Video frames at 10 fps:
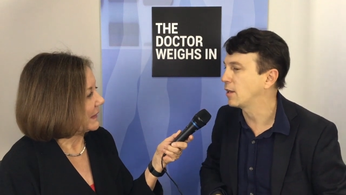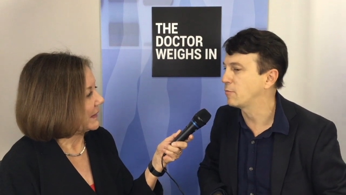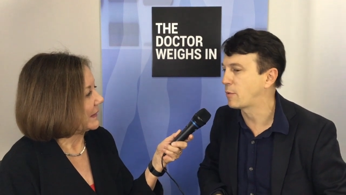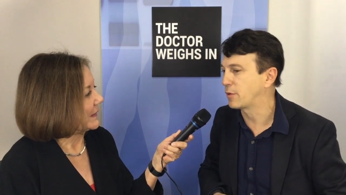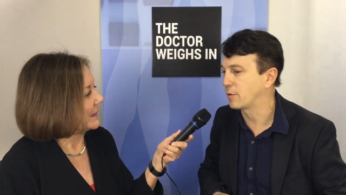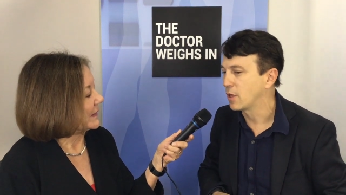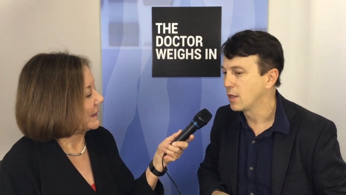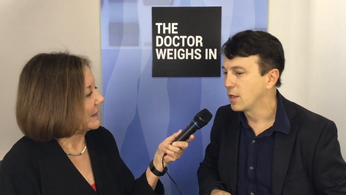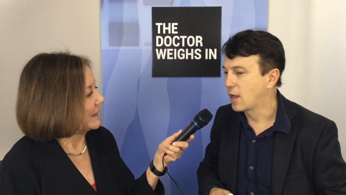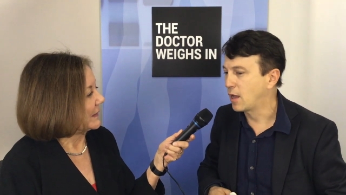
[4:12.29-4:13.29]
Speaker 1: and maybe
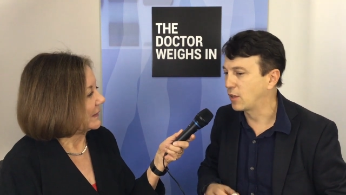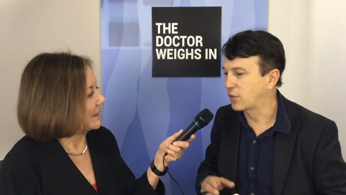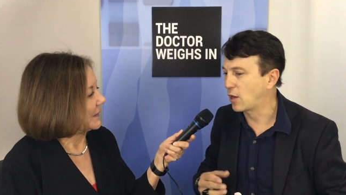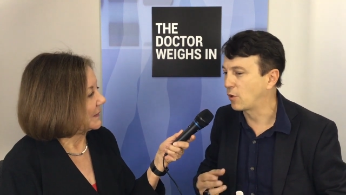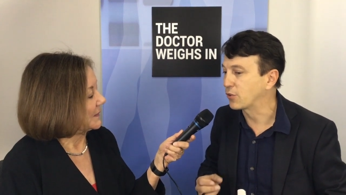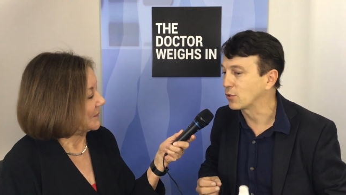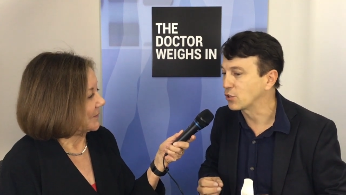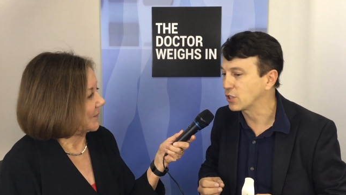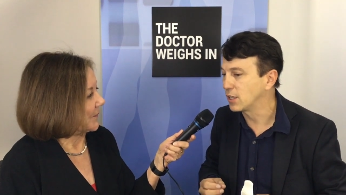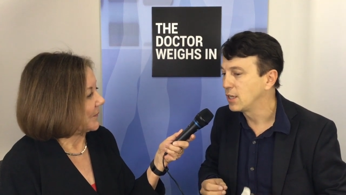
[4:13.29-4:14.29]
has higher
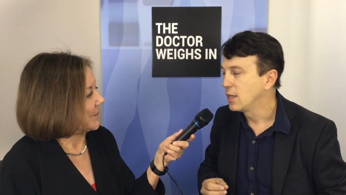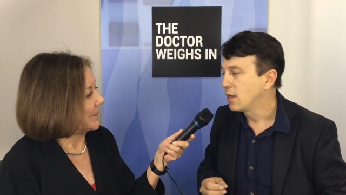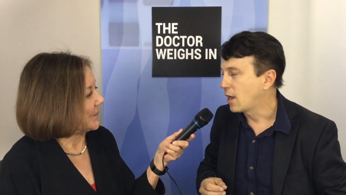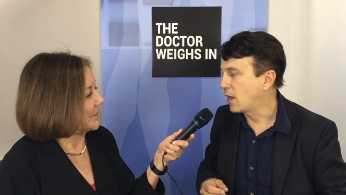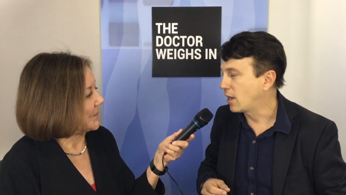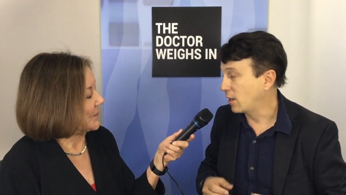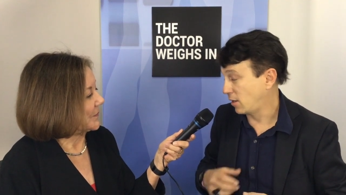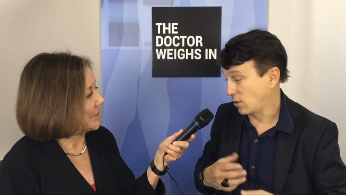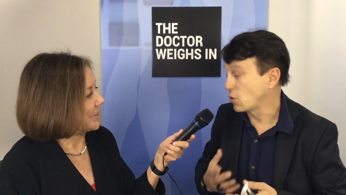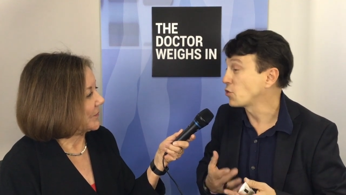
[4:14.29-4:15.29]
resolution. Uh,
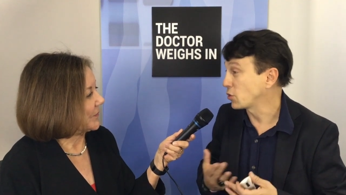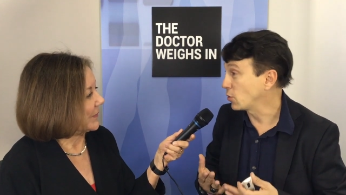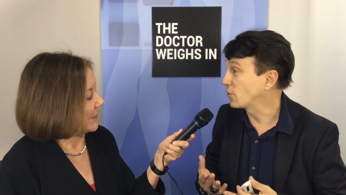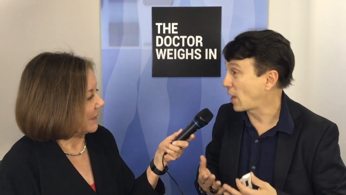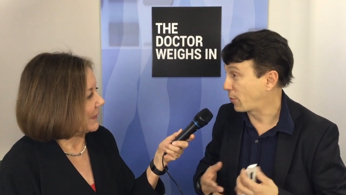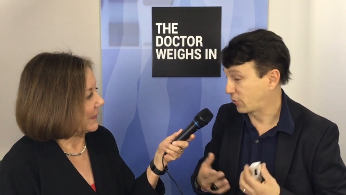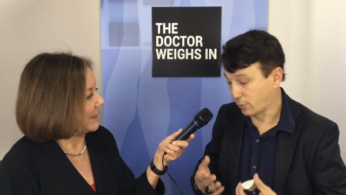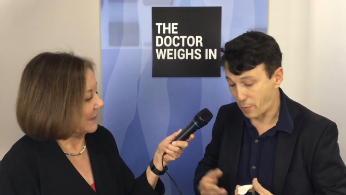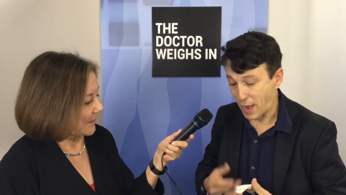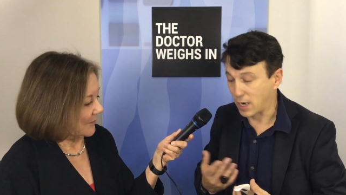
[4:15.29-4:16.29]
and those are two examples.
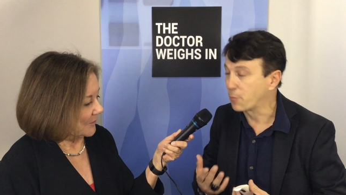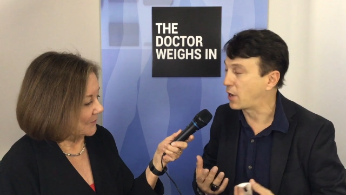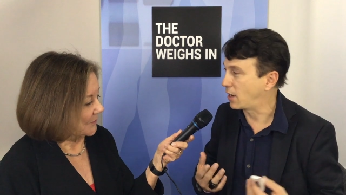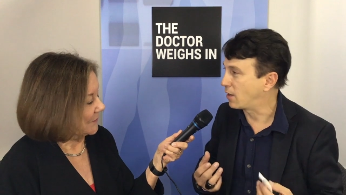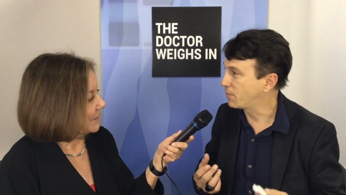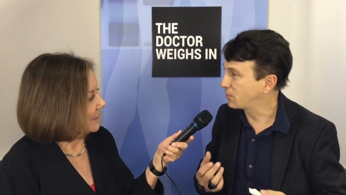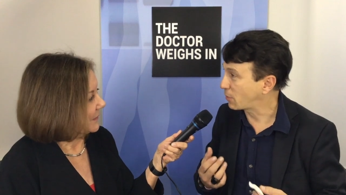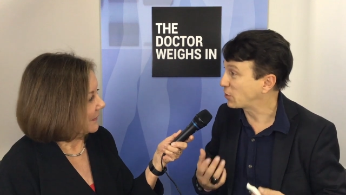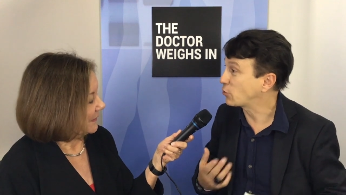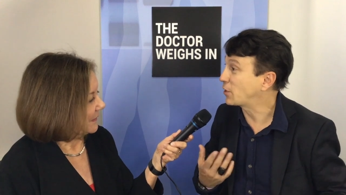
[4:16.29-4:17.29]
Lumo back, Upright, of
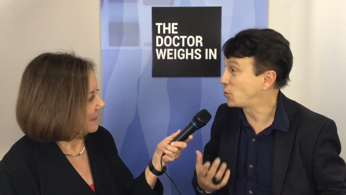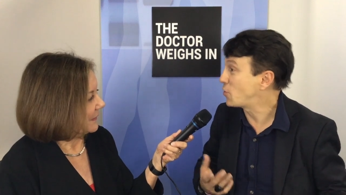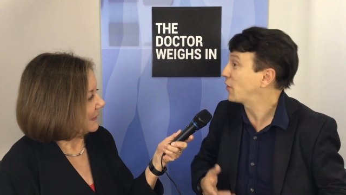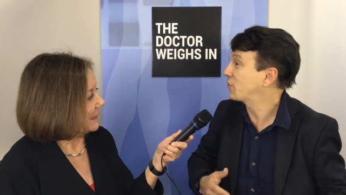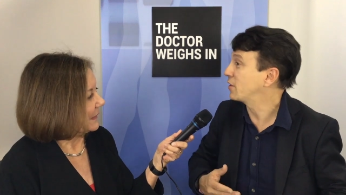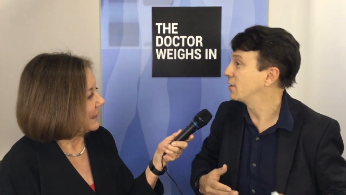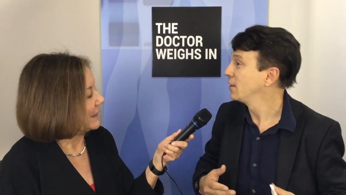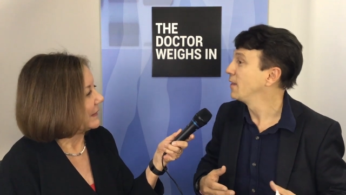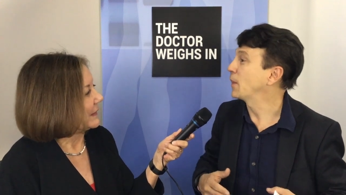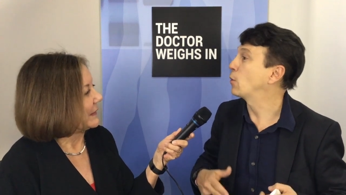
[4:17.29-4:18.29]
something trying to address the
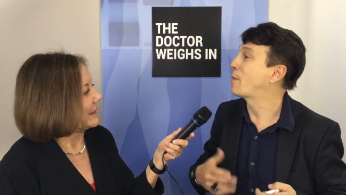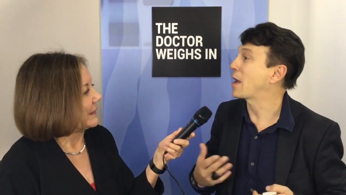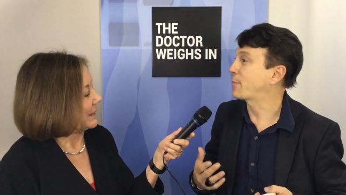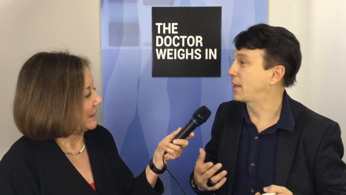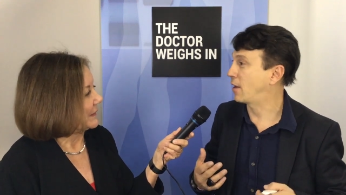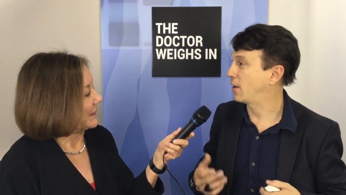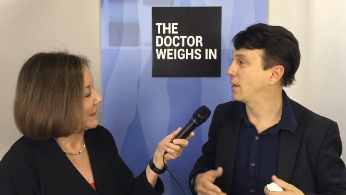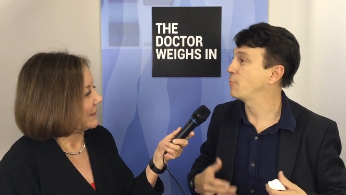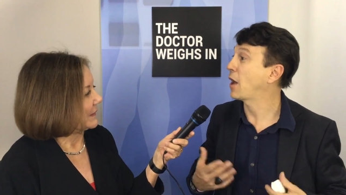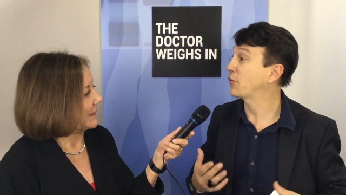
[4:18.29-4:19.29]
lower back pain area
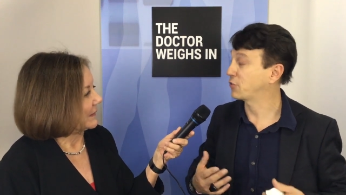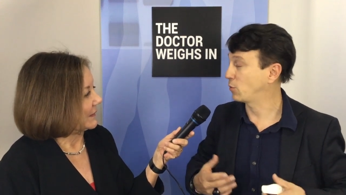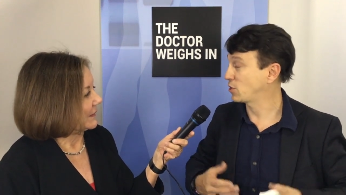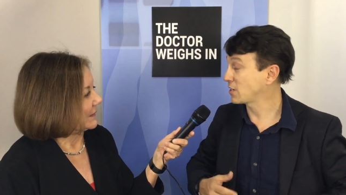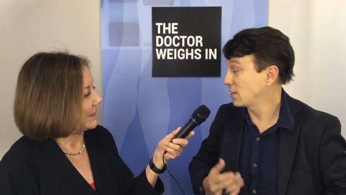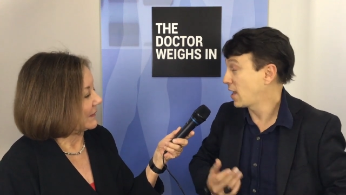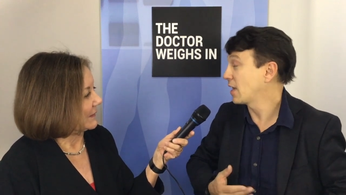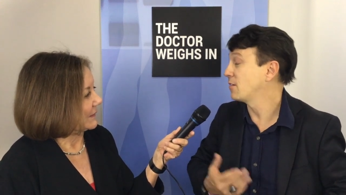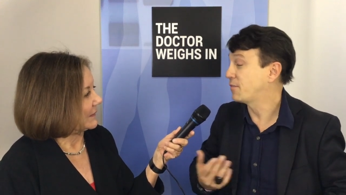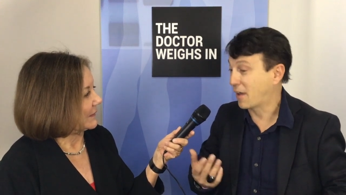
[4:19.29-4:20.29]
and posture, which has a lot
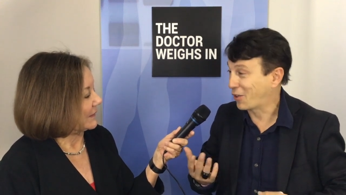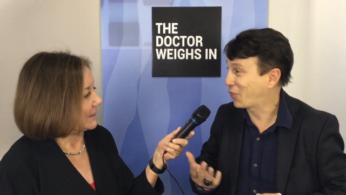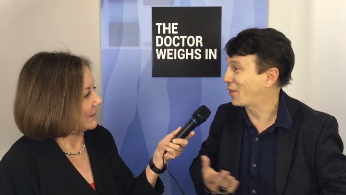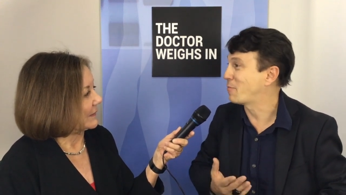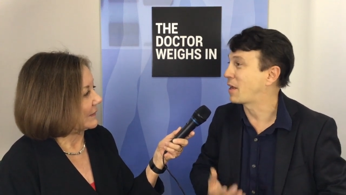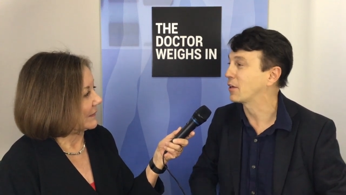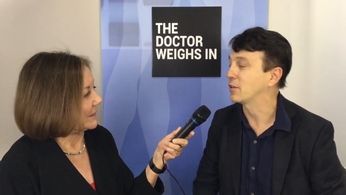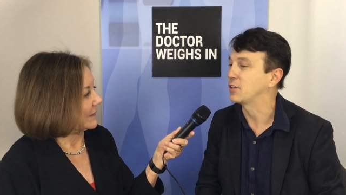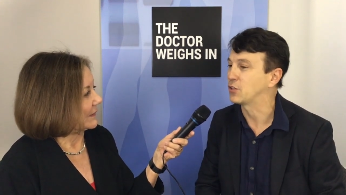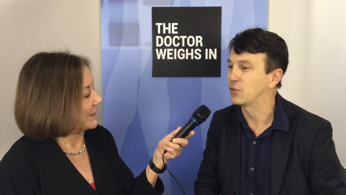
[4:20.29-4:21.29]
of health and medical
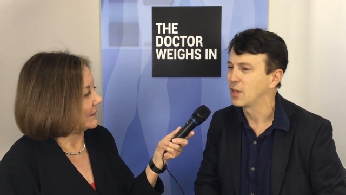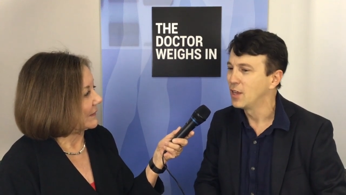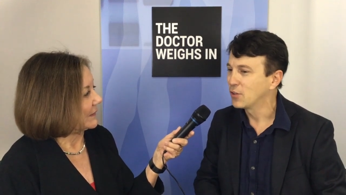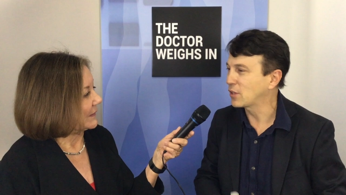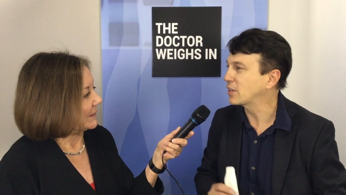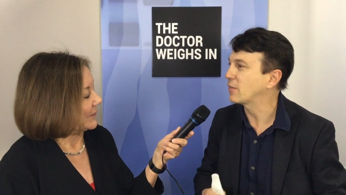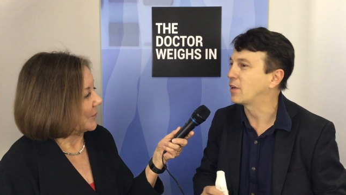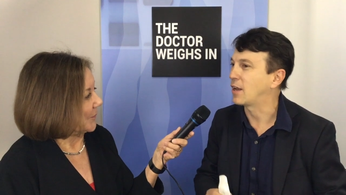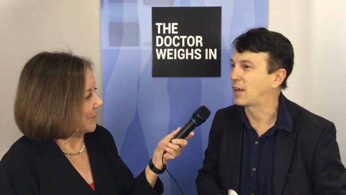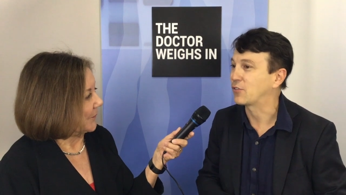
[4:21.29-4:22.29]
issues. So that's kind of a,
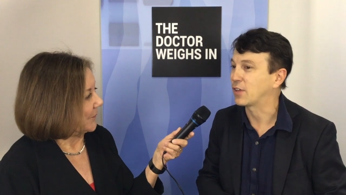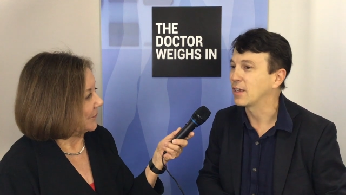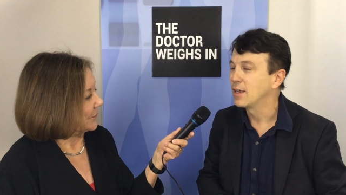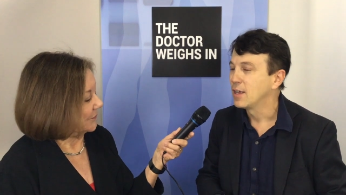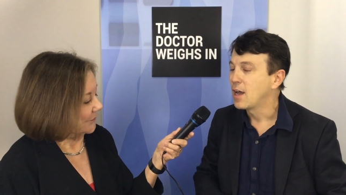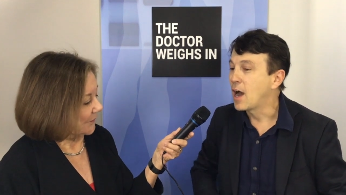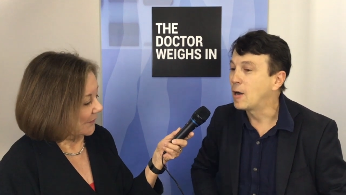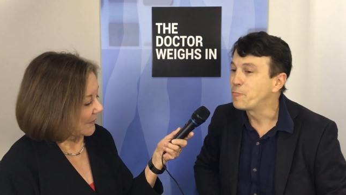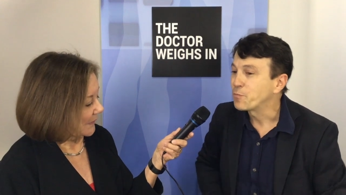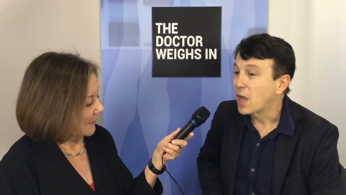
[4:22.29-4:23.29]
a nice thing.
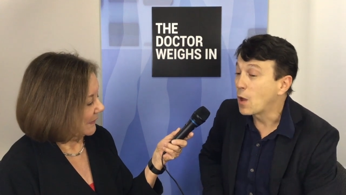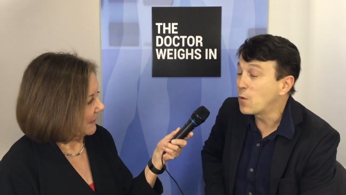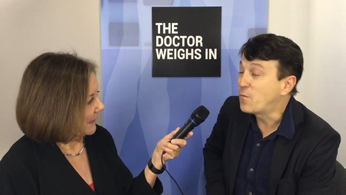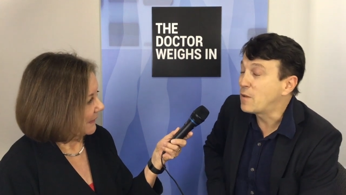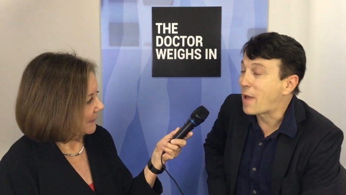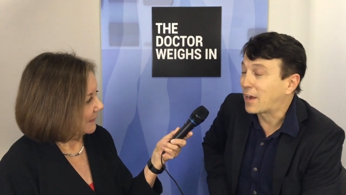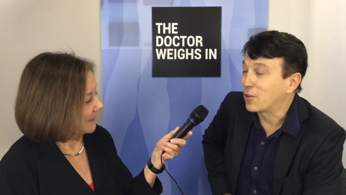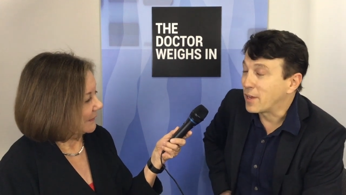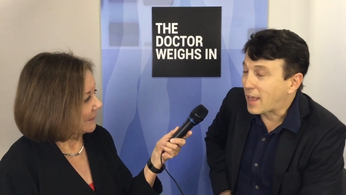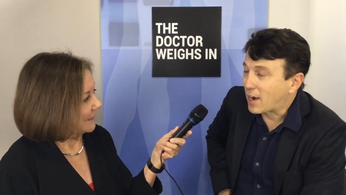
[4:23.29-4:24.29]
Um, other feedback you
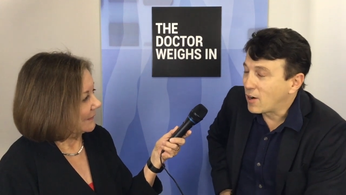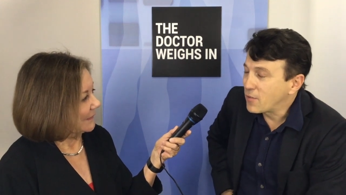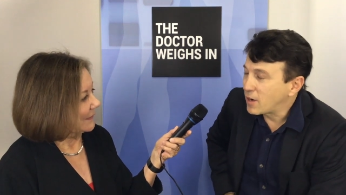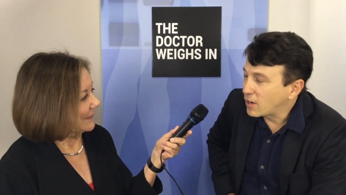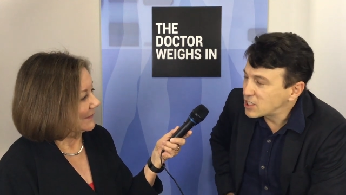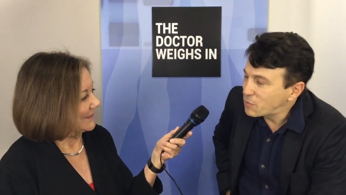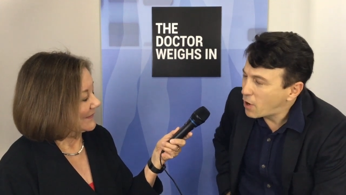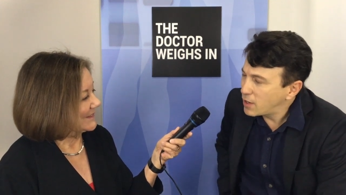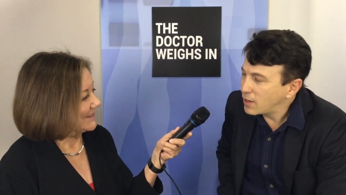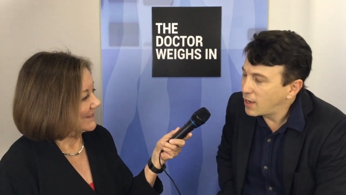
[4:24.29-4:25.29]
can get, or even our
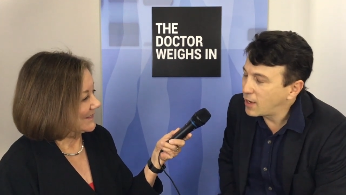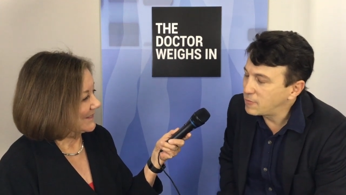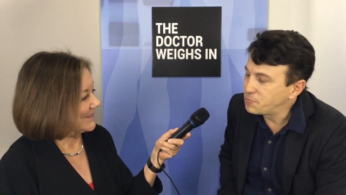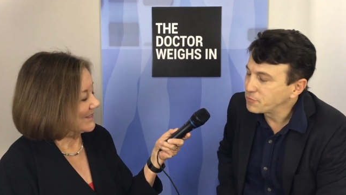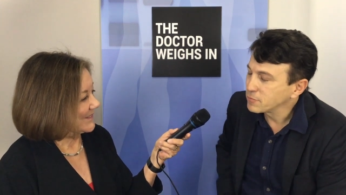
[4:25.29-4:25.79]
smart, um,